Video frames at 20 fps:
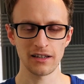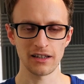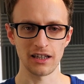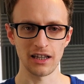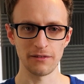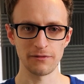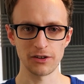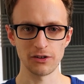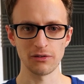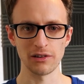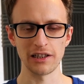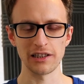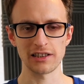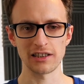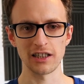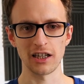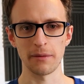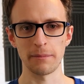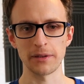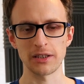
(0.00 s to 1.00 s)
gives your
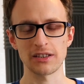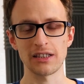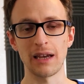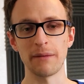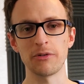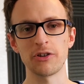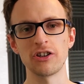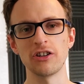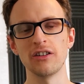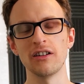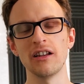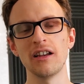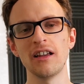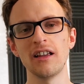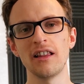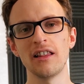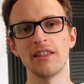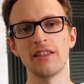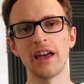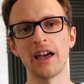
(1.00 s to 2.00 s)
listener a perception
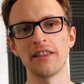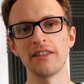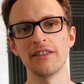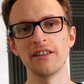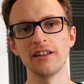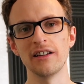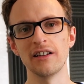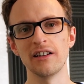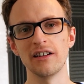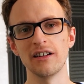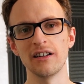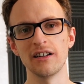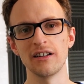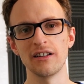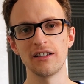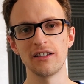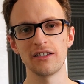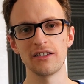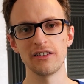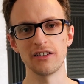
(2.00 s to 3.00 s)
that the